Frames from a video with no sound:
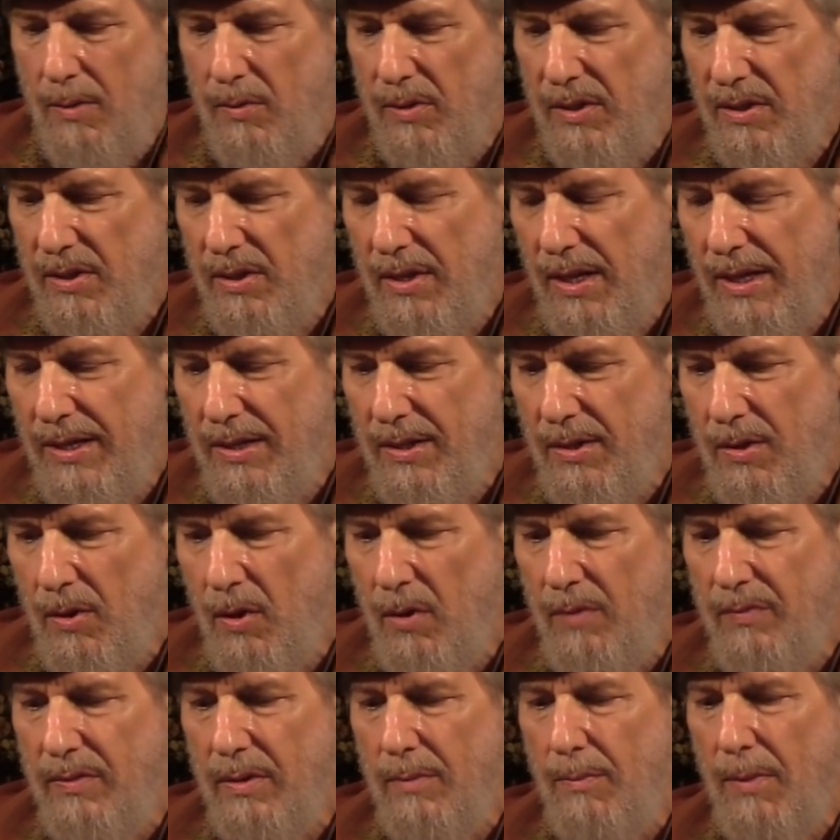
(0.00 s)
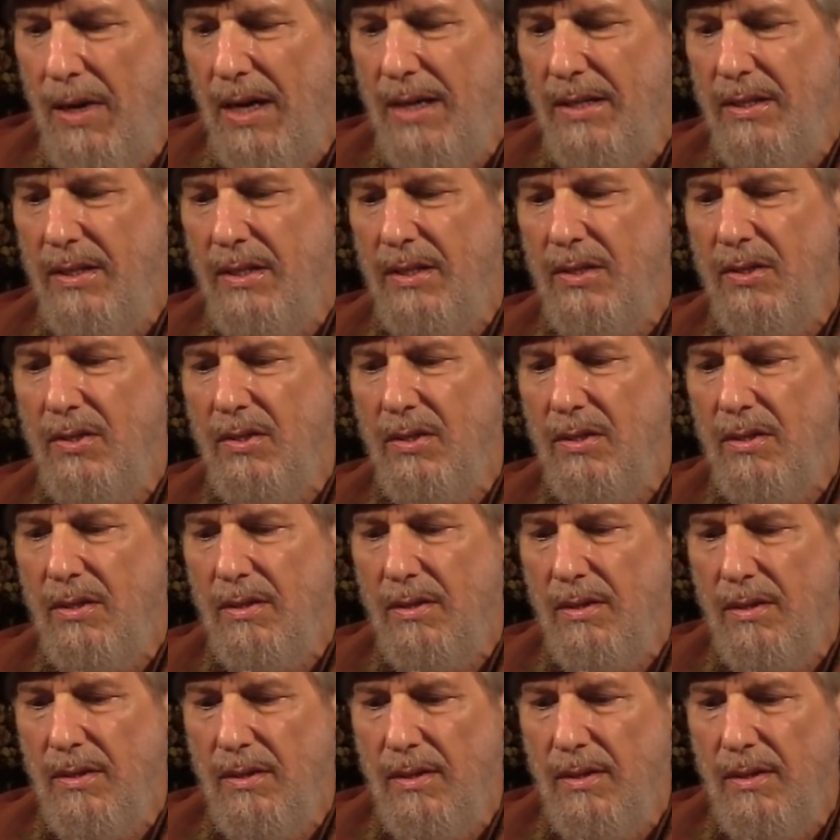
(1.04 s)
was taken over by this